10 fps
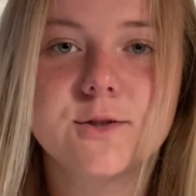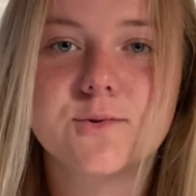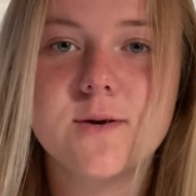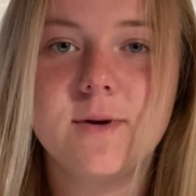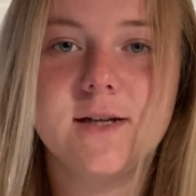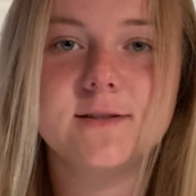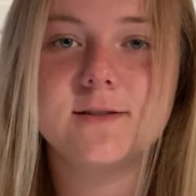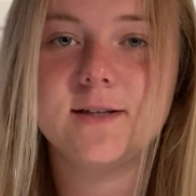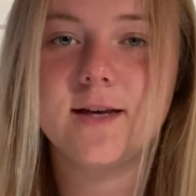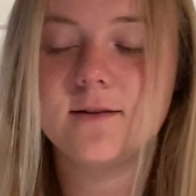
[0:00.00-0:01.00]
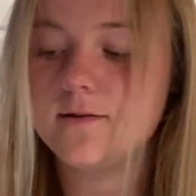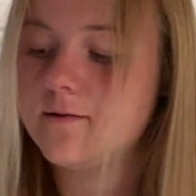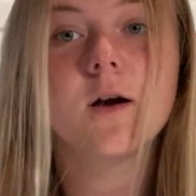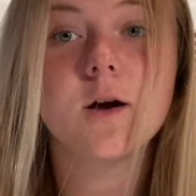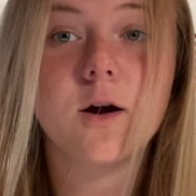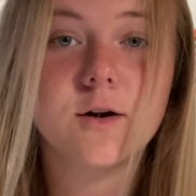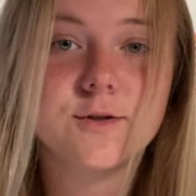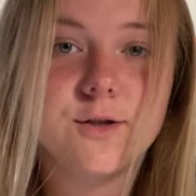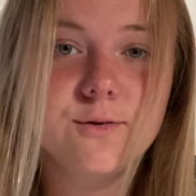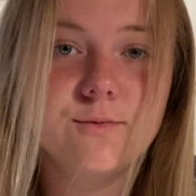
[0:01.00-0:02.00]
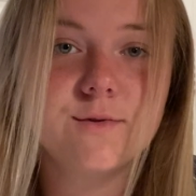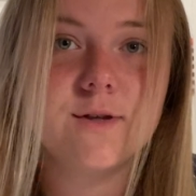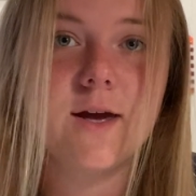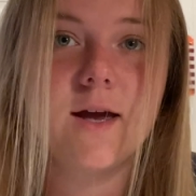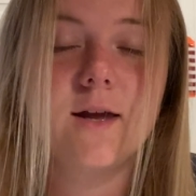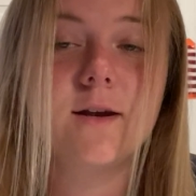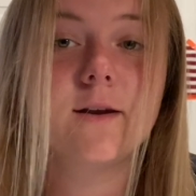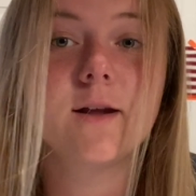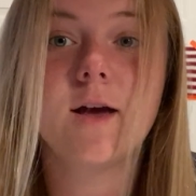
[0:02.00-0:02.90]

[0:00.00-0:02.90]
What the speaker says: 3-minute skits, cartoons, and